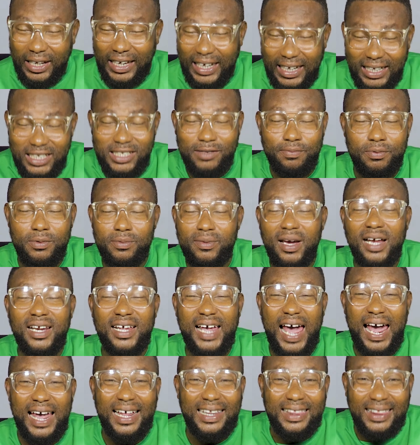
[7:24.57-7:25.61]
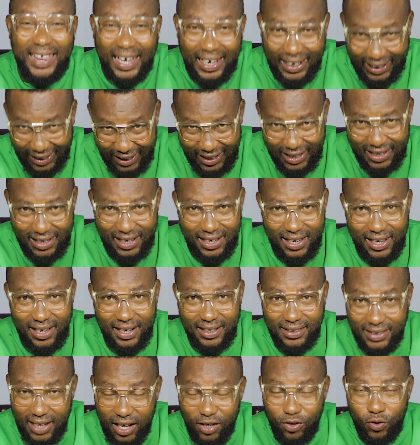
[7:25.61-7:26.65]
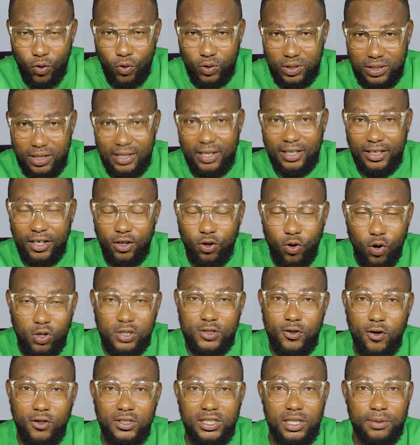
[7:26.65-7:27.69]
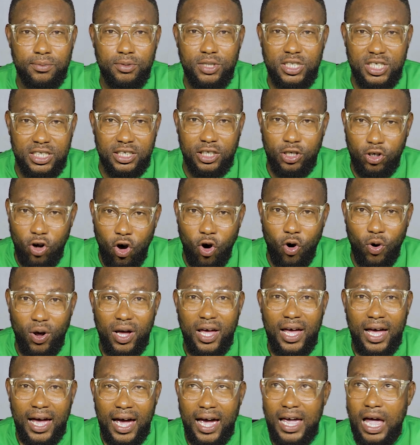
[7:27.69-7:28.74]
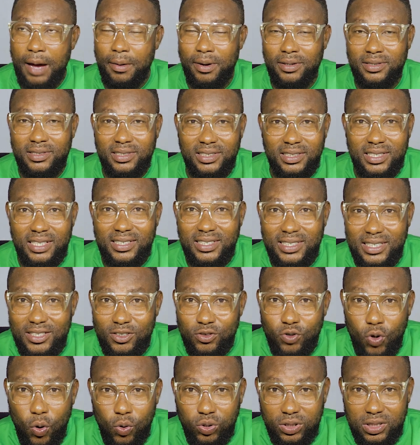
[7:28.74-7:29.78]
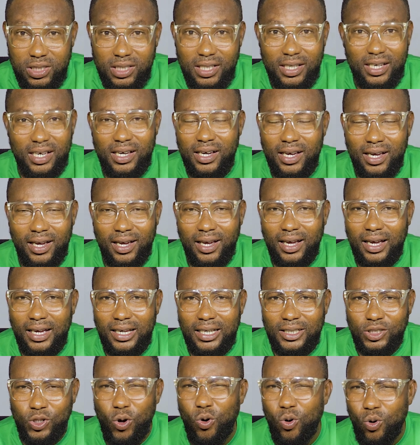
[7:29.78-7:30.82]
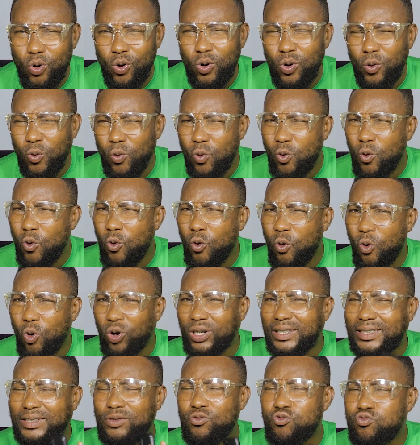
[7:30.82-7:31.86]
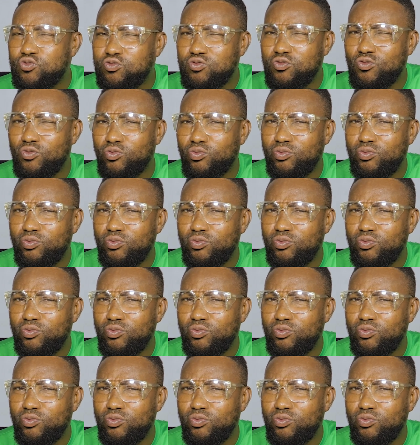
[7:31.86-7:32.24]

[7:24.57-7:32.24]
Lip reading: the English Premier League, 10 goals. The goals contribution in all, was 16 goals. So, what the